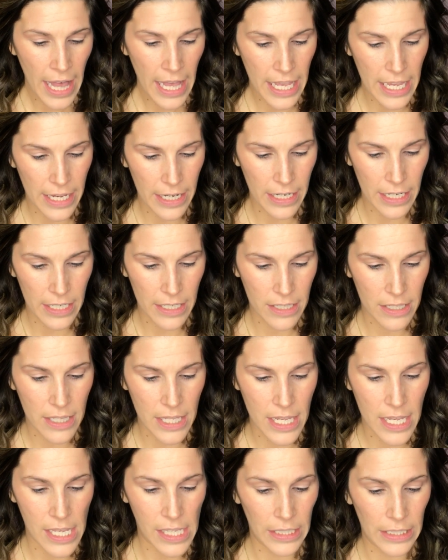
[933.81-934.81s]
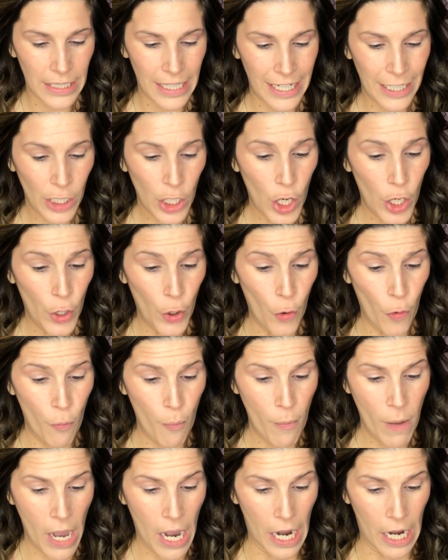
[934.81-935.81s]
It is the
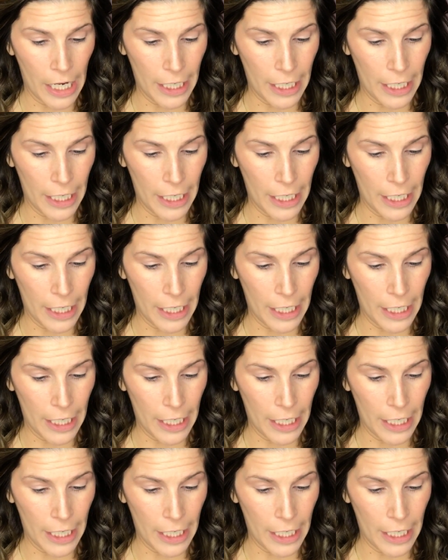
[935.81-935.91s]
Lancome,